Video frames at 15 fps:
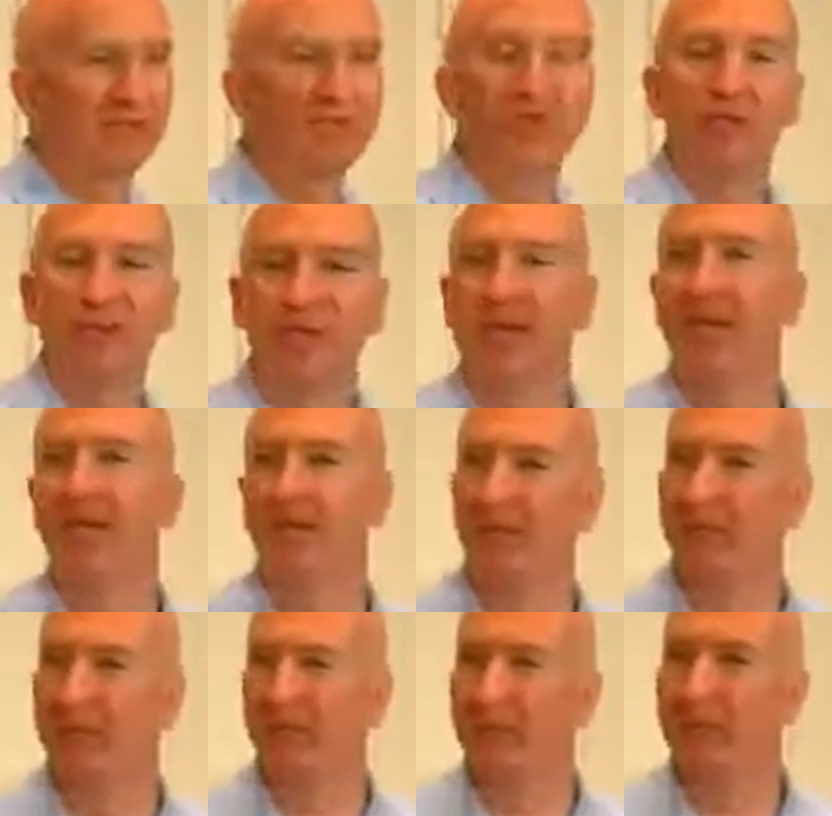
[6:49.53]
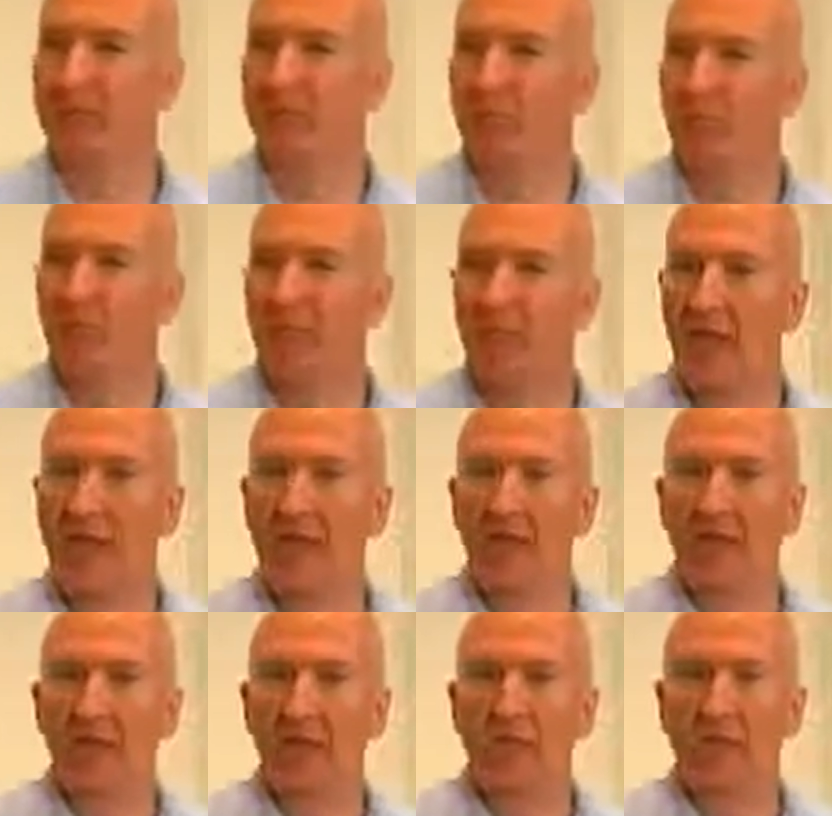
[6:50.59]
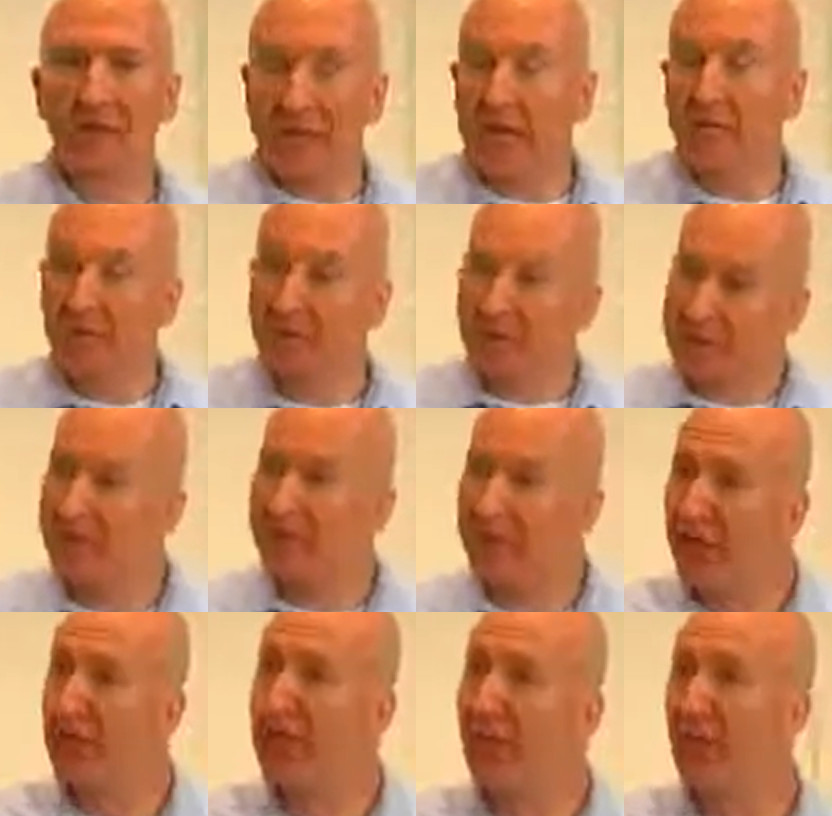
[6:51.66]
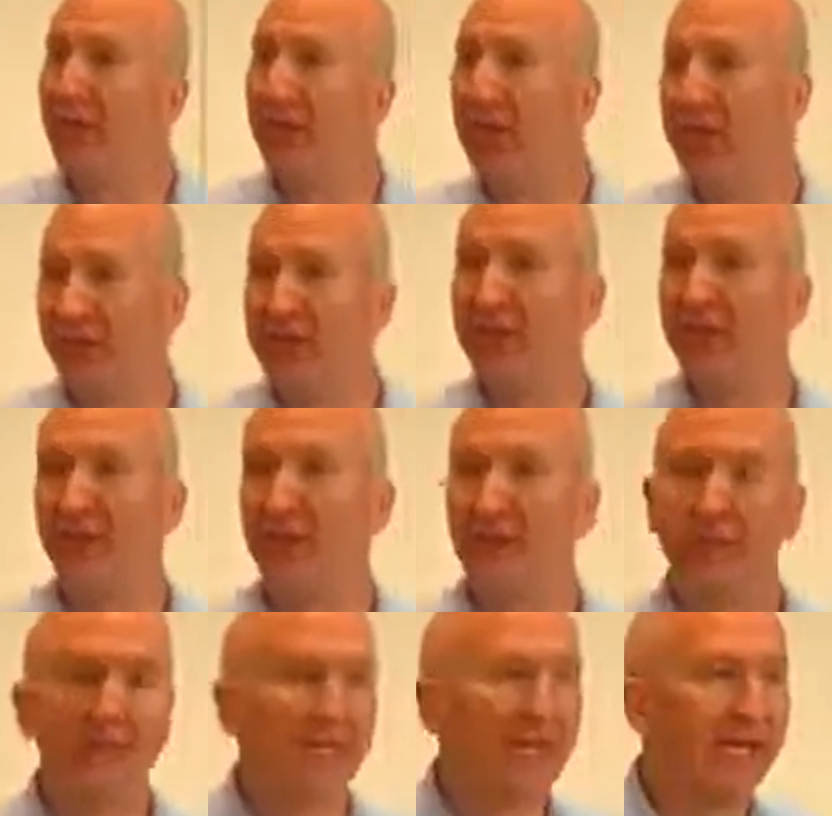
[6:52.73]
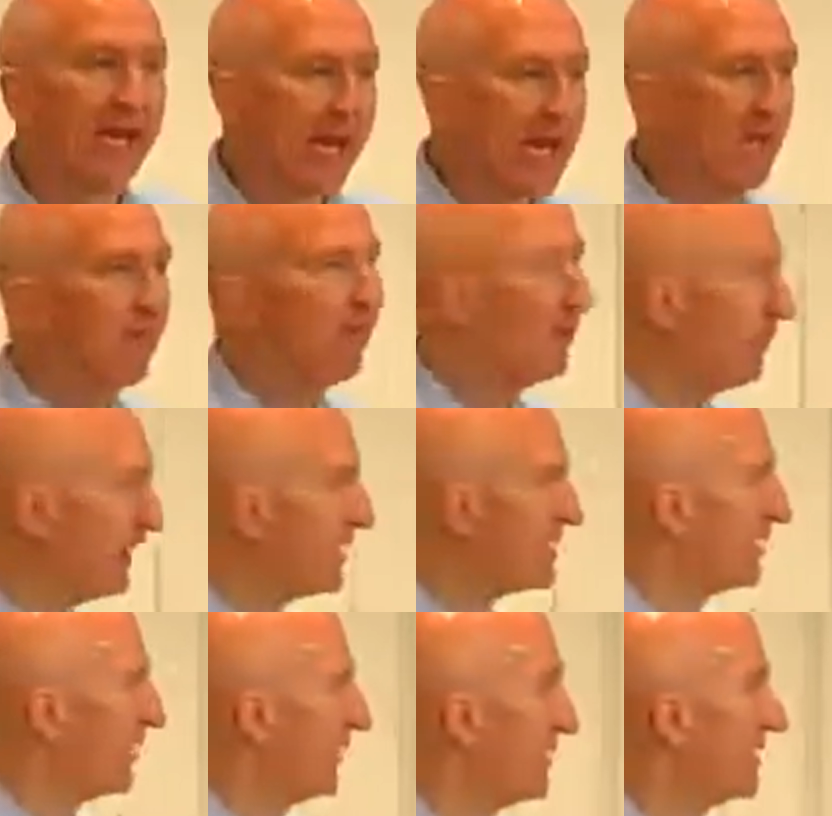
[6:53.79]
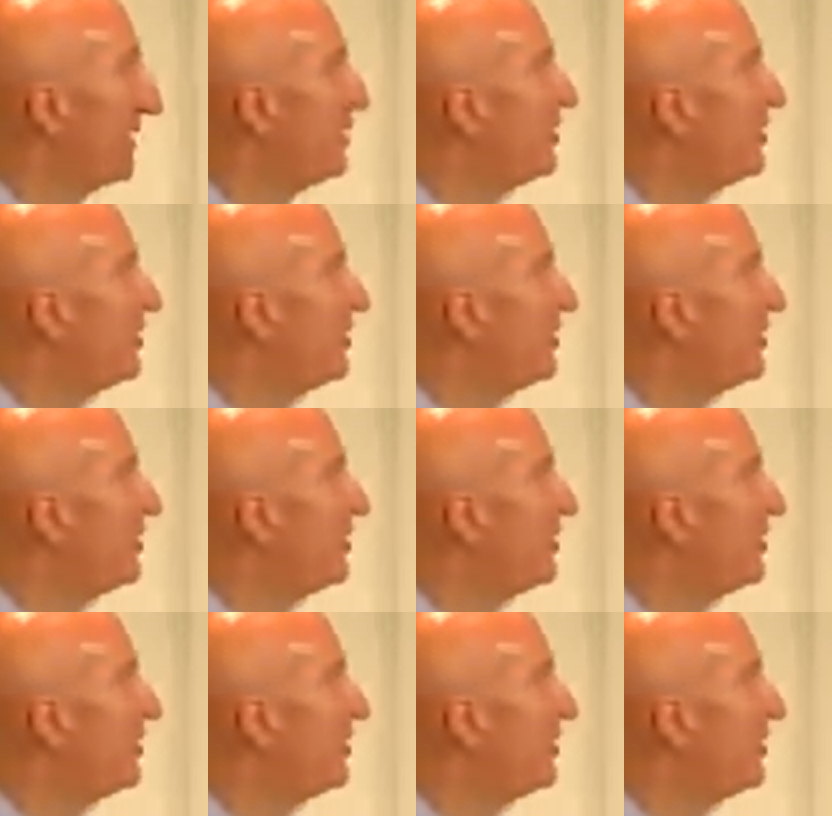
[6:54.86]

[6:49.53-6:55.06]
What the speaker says: to do what I do. Would that person know what I do? Would they have the resource to